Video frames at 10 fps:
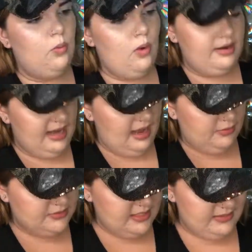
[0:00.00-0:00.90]
one
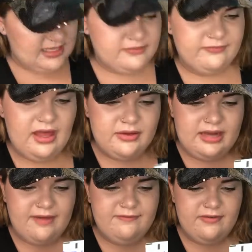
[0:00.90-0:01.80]
ounce and that's valued
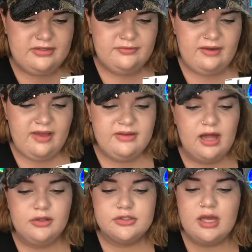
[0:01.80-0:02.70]
at fifty-five
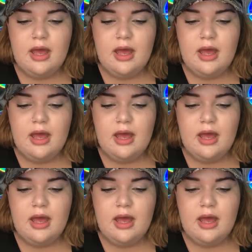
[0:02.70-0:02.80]
dollars.